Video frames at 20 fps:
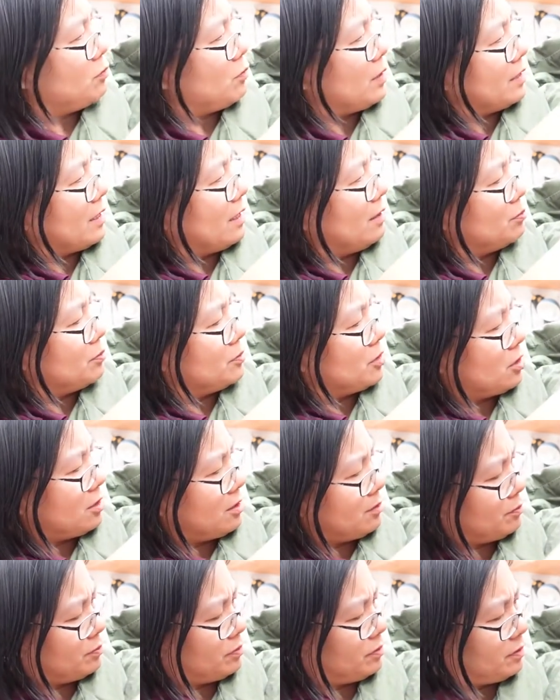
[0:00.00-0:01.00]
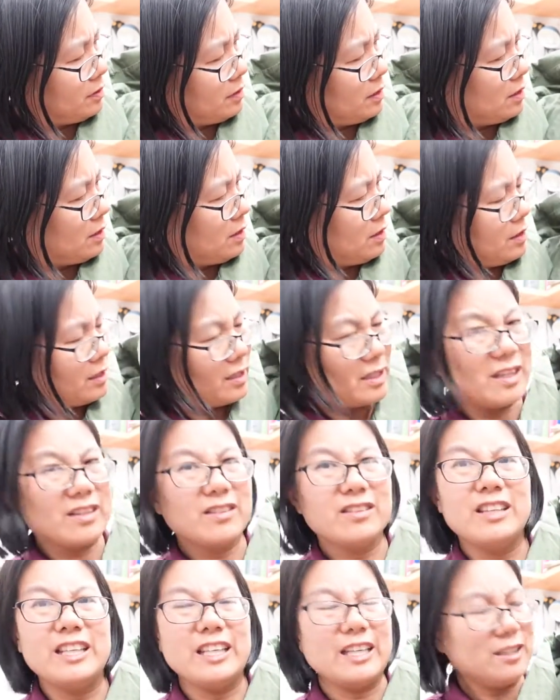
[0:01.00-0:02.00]
one up top.
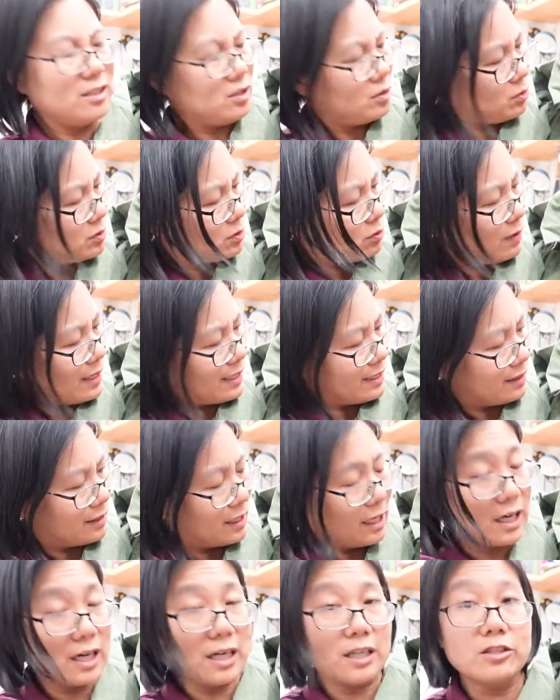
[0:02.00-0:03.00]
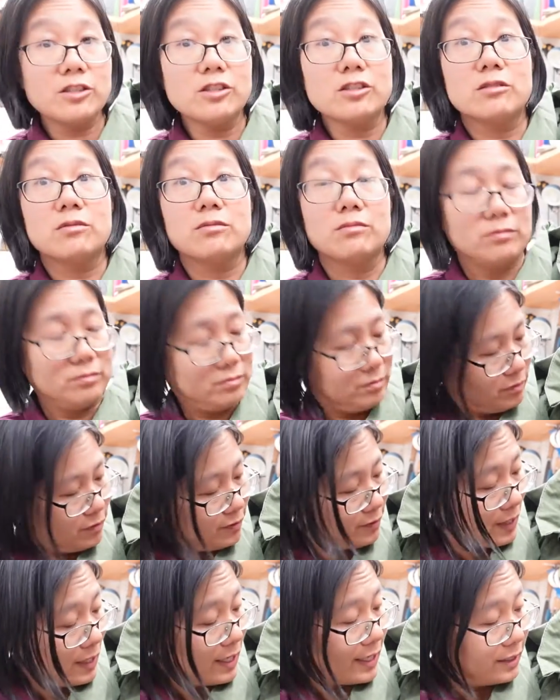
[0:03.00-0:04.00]
And these were quite large,
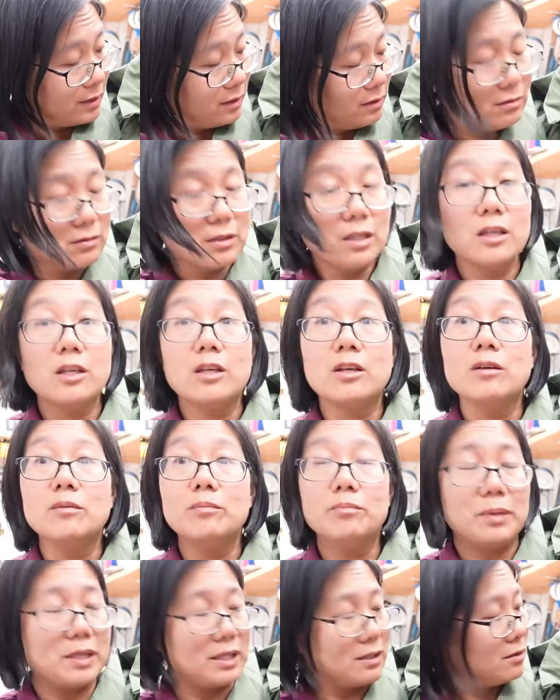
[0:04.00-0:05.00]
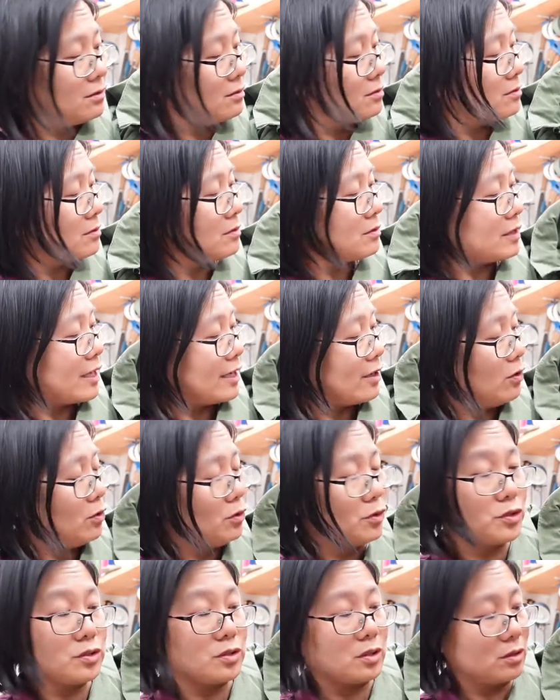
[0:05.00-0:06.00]
fine, but they
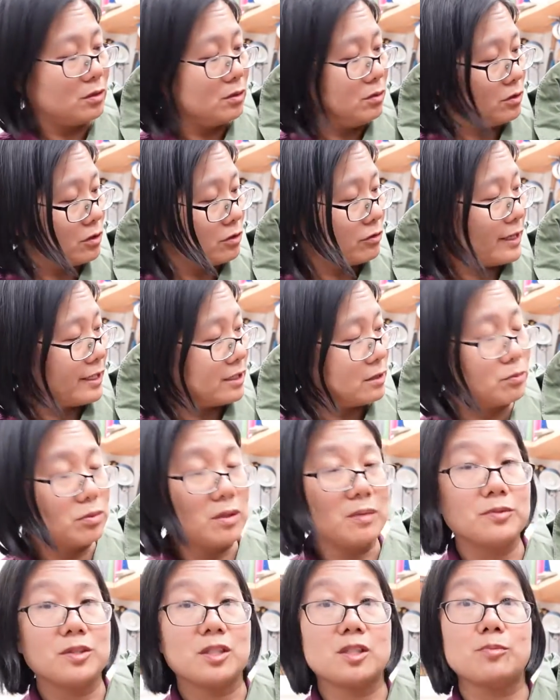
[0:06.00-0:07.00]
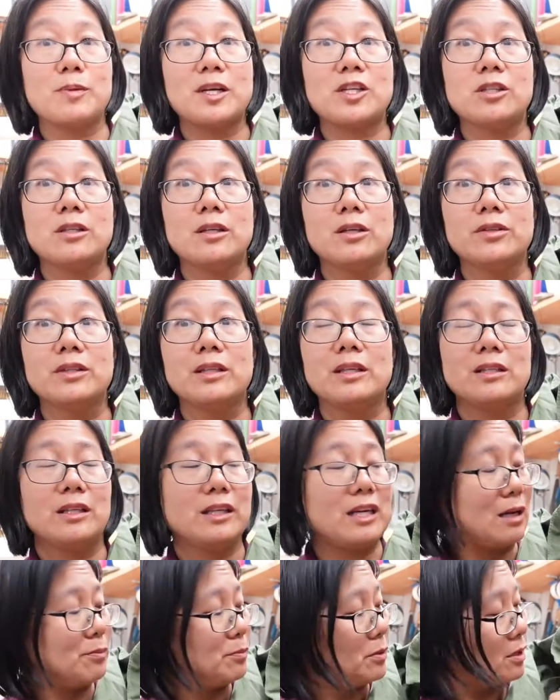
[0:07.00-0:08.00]
also created problems, especially on
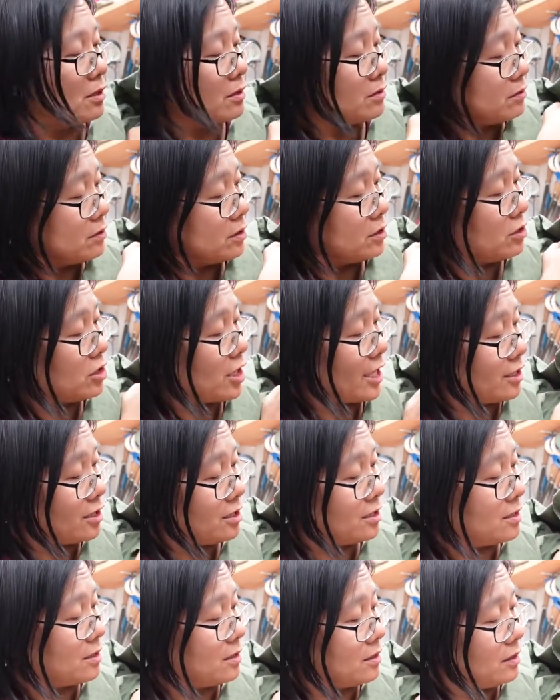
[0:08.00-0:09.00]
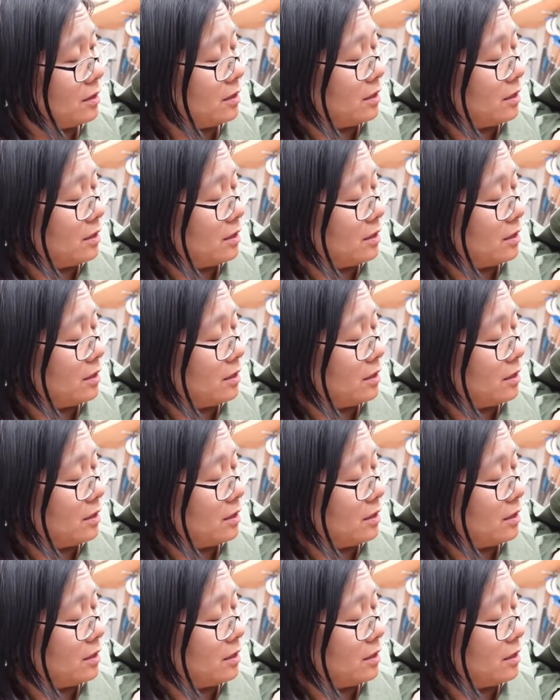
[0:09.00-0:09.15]
the upper chest